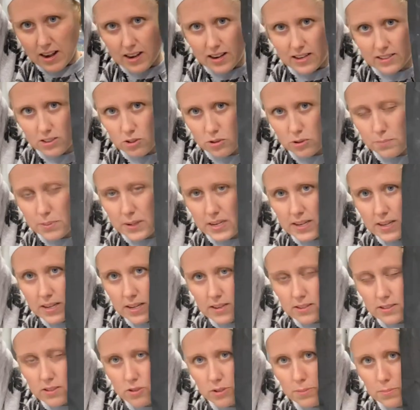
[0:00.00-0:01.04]
So it'd be
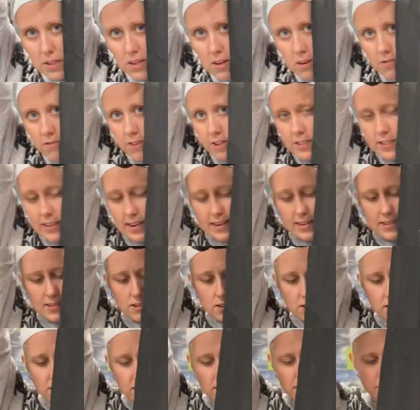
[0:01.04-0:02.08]
extremely oversized
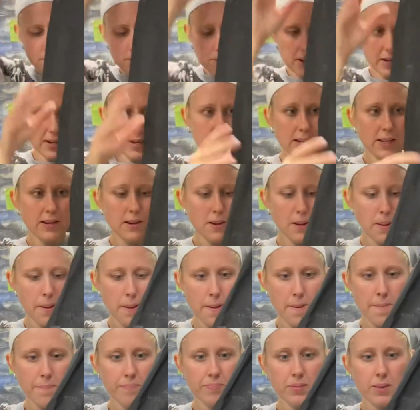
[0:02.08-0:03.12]
on me,
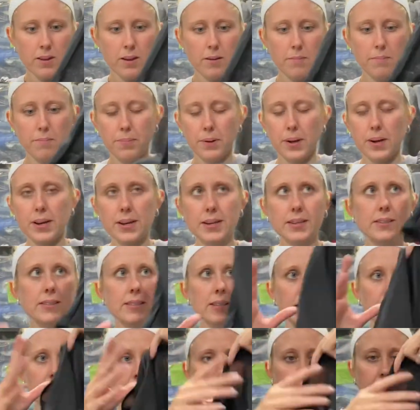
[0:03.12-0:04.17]
but
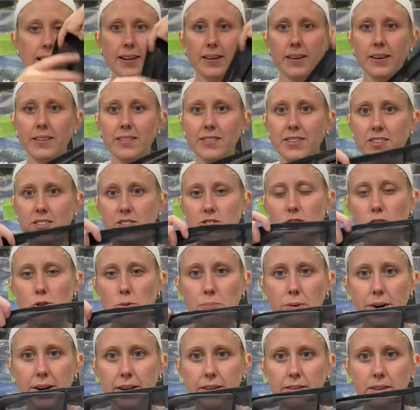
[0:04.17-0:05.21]
again, there's no
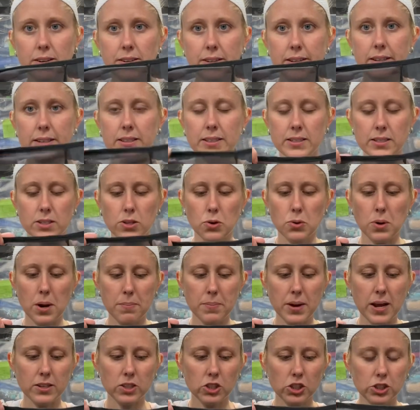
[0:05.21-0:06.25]
brand on it, so I'm
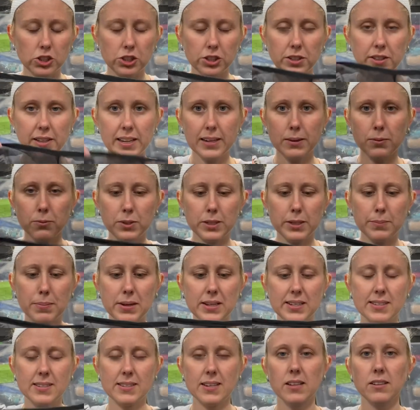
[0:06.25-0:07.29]
not sure that it would be
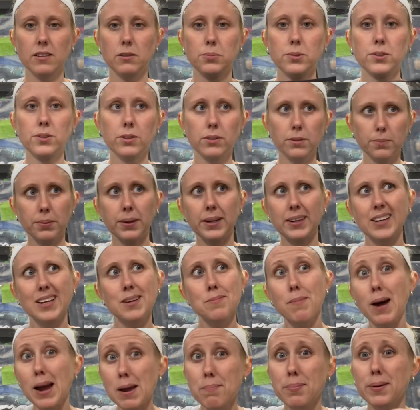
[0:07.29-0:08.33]
sellable, but it
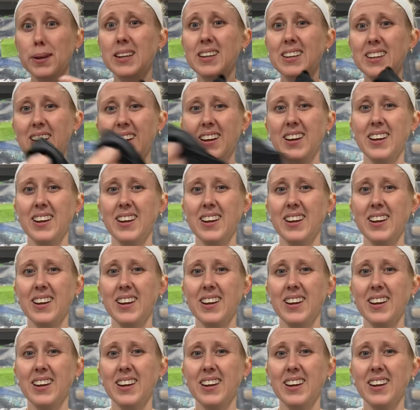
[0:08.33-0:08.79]
might be